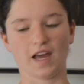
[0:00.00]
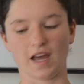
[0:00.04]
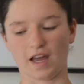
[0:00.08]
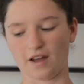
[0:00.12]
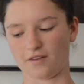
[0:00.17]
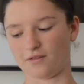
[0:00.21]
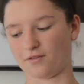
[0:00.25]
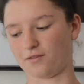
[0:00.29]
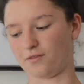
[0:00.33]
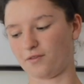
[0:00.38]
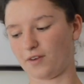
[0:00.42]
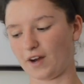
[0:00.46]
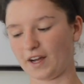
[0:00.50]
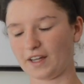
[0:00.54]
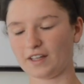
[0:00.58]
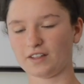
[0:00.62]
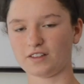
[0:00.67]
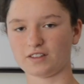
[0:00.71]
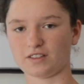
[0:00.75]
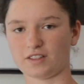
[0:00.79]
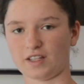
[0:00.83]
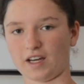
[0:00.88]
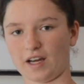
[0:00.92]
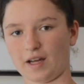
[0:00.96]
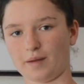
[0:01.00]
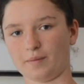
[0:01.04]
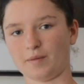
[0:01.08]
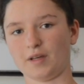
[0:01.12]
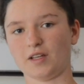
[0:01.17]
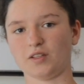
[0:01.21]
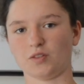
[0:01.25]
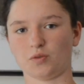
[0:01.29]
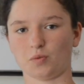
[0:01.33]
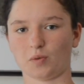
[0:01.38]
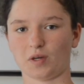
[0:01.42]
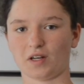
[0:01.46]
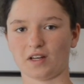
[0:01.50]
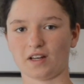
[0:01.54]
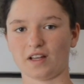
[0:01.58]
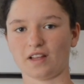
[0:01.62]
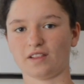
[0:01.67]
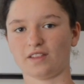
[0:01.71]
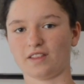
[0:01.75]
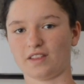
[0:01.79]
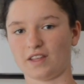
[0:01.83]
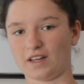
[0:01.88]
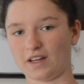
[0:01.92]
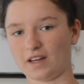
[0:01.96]
and final time is when
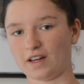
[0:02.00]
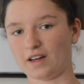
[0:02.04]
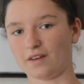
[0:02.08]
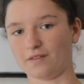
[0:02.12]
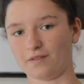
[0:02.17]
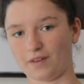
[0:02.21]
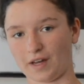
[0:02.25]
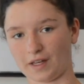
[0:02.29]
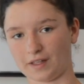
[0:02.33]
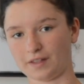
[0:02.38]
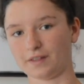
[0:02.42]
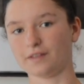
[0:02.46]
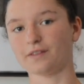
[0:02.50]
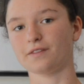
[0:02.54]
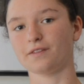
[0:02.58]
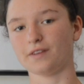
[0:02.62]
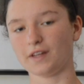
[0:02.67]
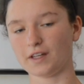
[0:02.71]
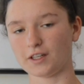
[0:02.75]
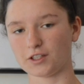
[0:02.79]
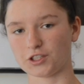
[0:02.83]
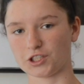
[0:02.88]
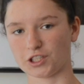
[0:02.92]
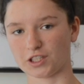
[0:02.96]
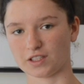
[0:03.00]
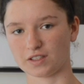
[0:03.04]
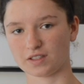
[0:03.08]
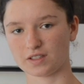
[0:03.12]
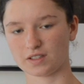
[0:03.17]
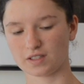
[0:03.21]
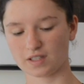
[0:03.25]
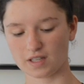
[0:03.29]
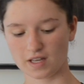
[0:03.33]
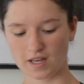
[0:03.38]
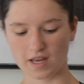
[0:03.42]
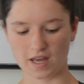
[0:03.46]
the event finishes.